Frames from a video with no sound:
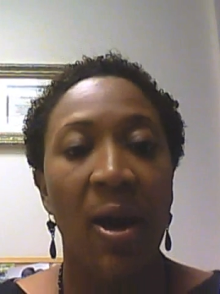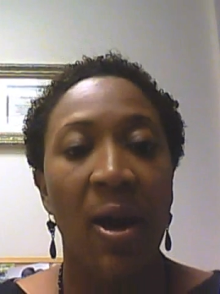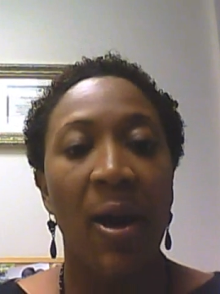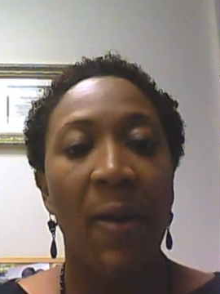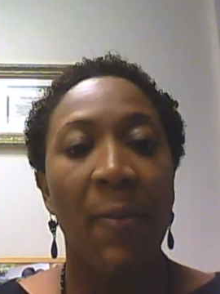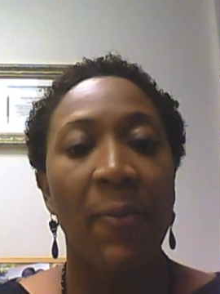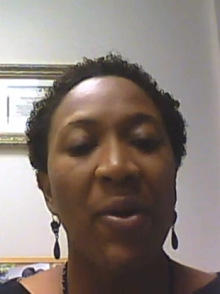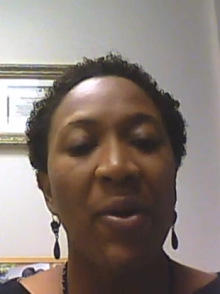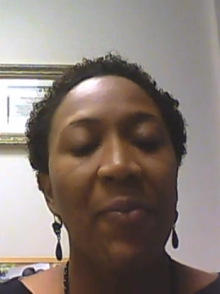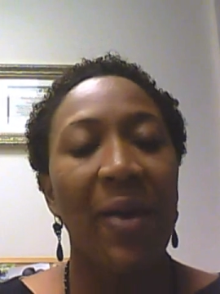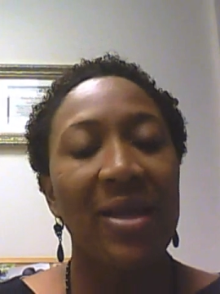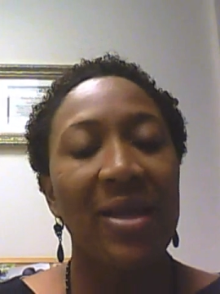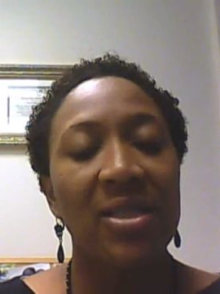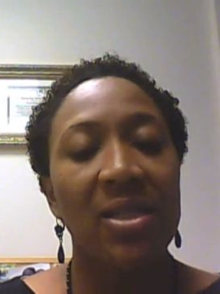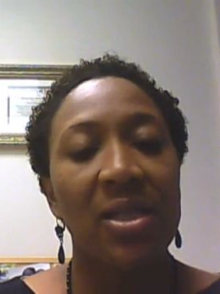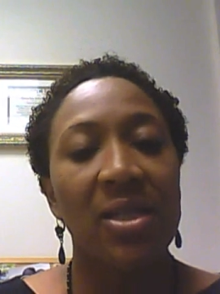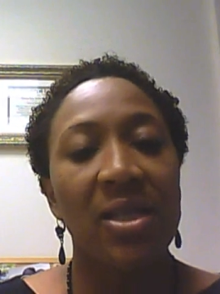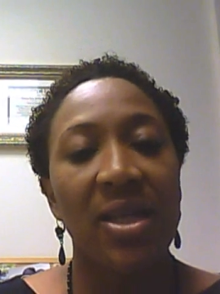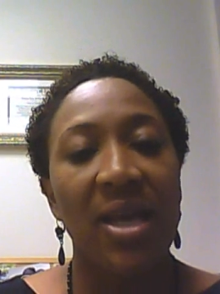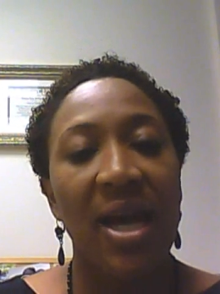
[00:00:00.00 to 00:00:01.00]
But
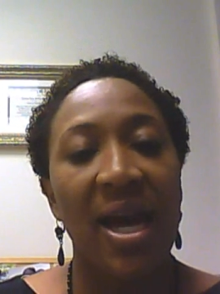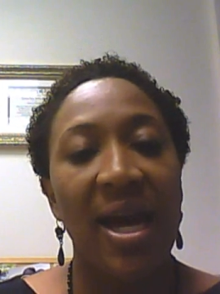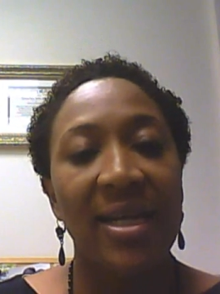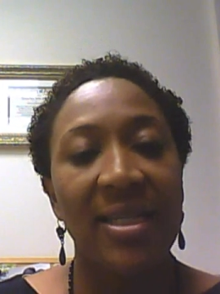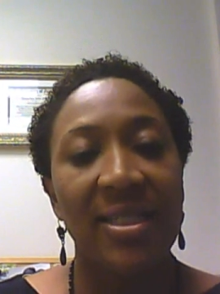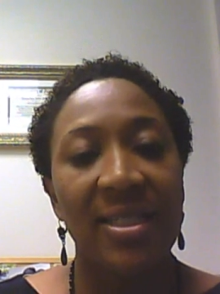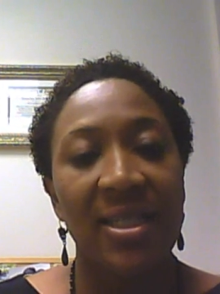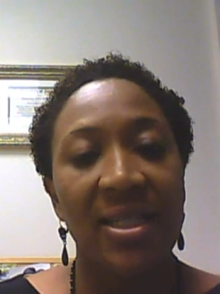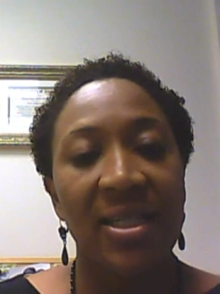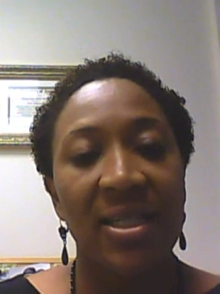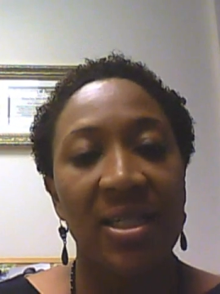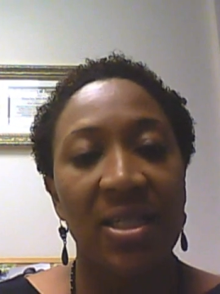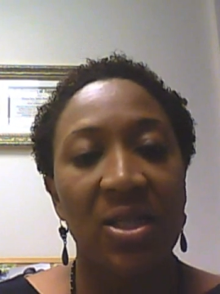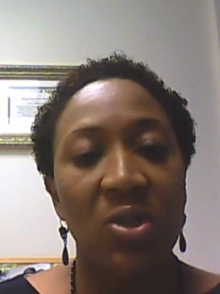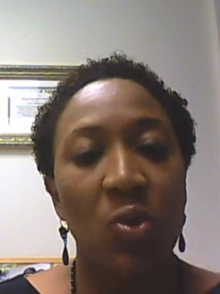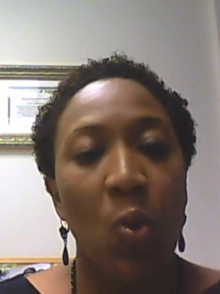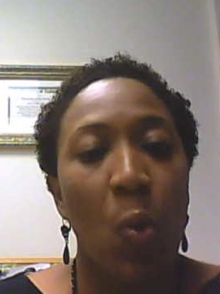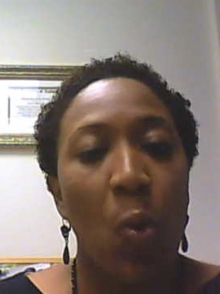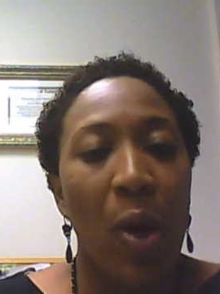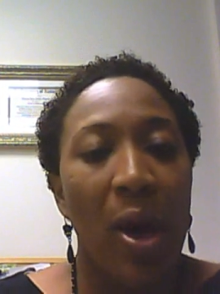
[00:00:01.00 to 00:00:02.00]
basically, the idea
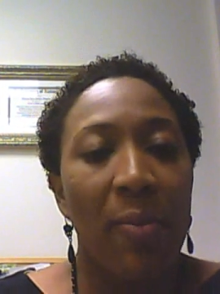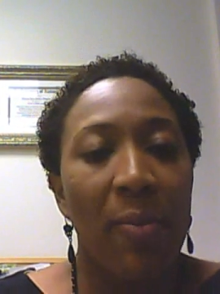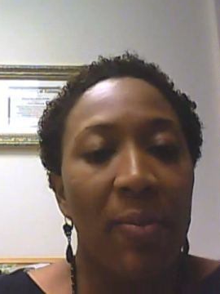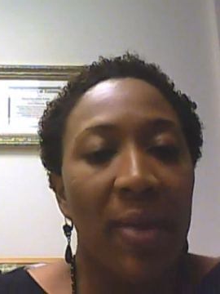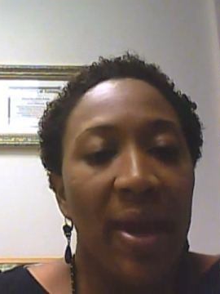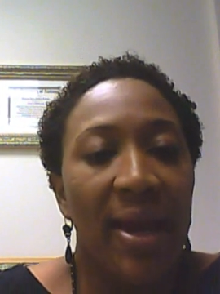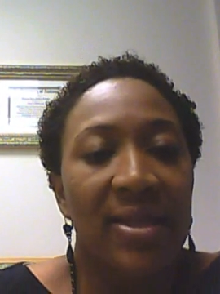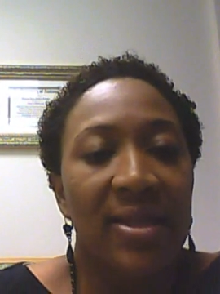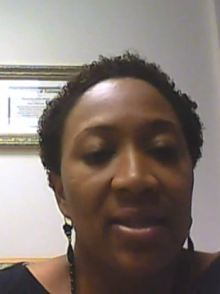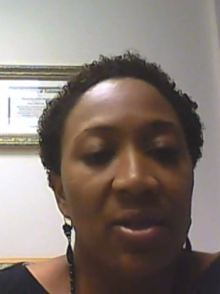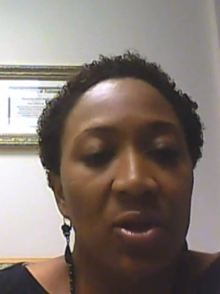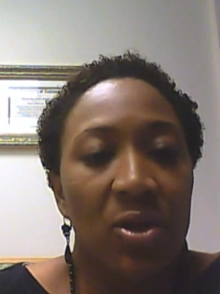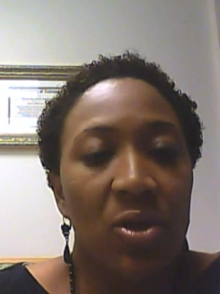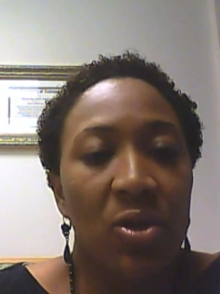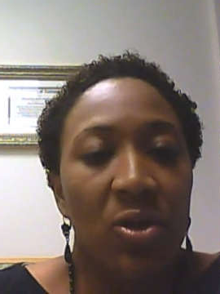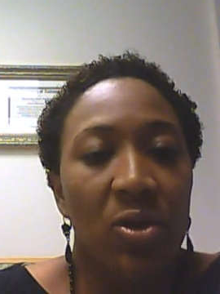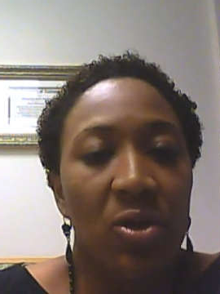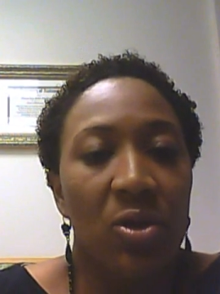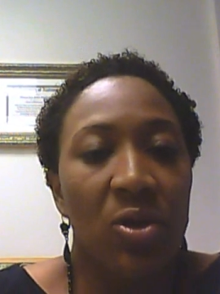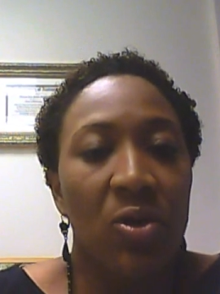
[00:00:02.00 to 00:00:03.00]
is what makes
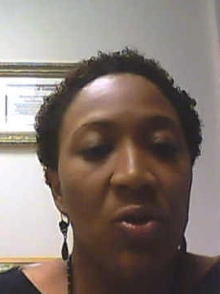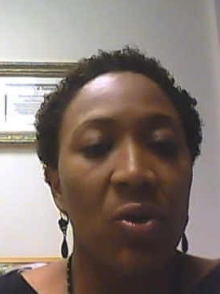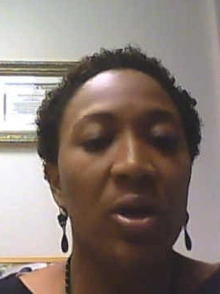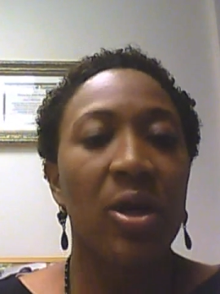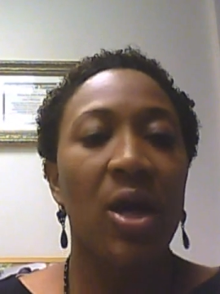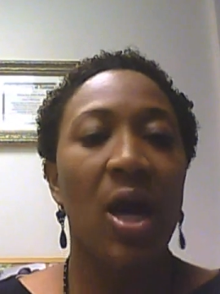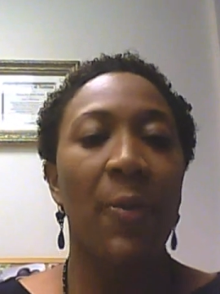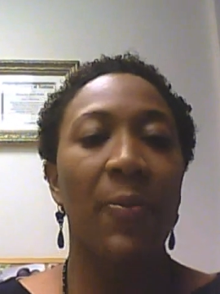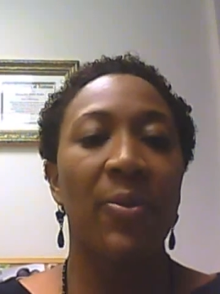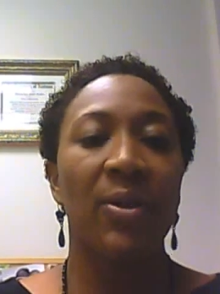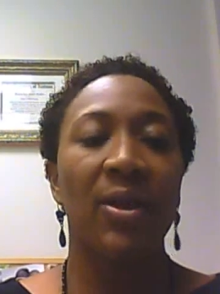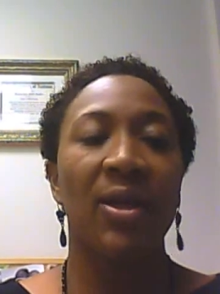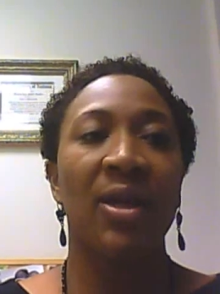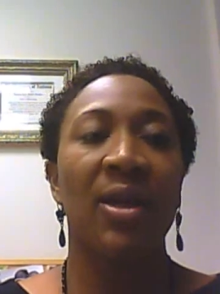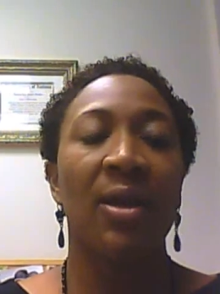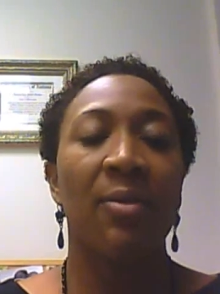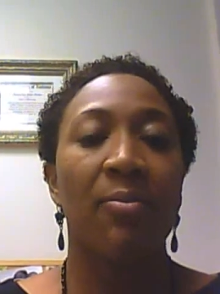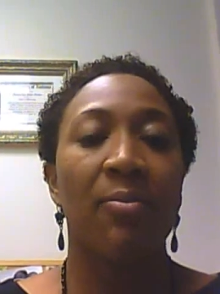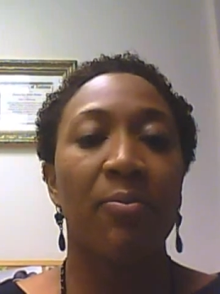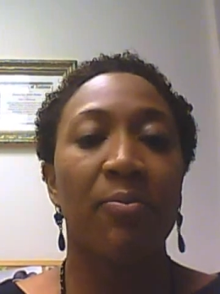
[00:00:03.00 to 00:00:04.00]
your
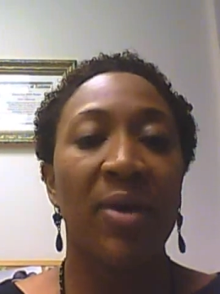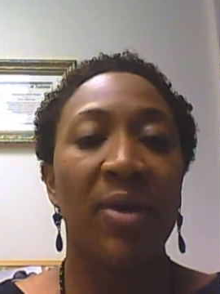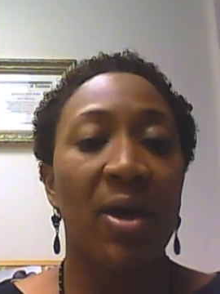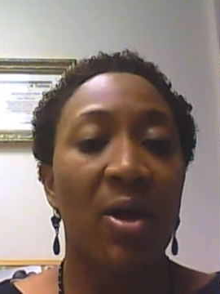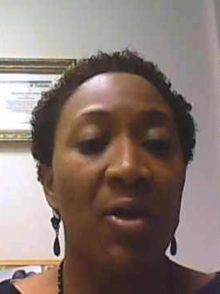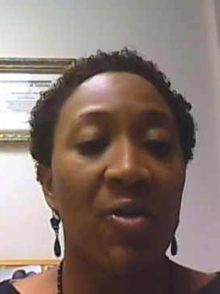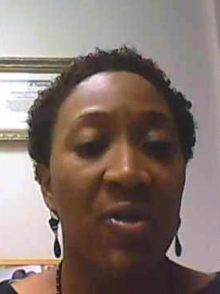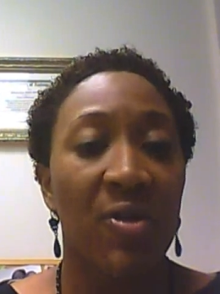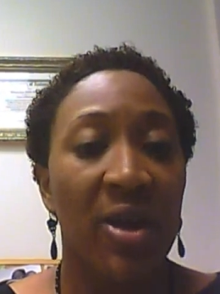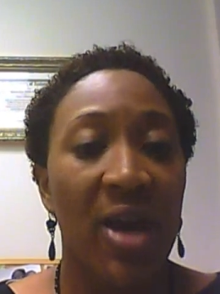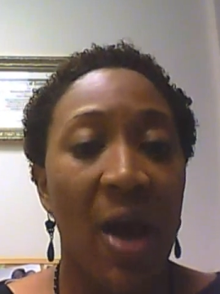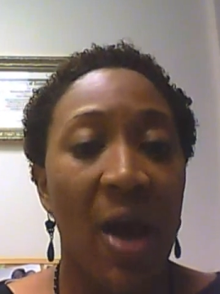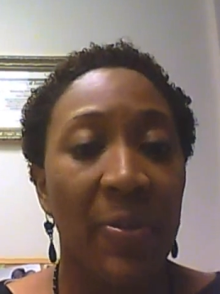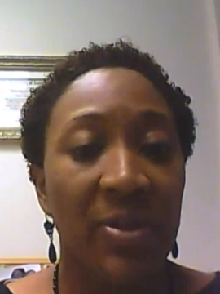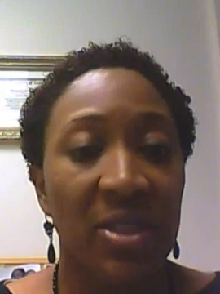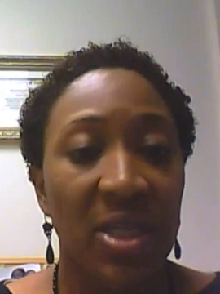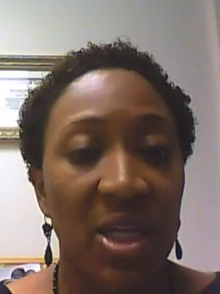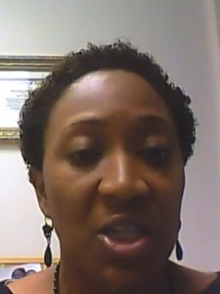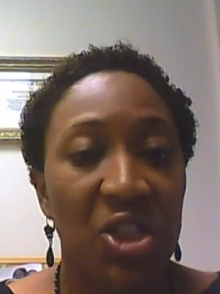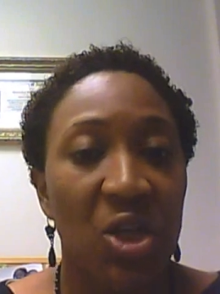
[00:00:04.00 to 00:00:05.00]
company better than the
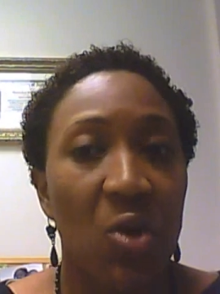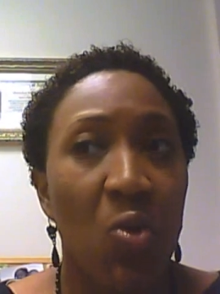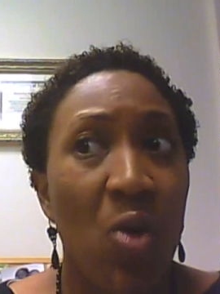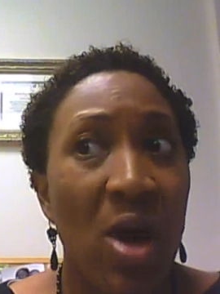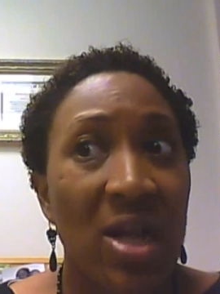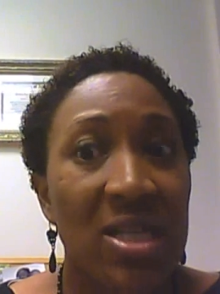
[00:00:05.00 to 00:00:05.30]
competition?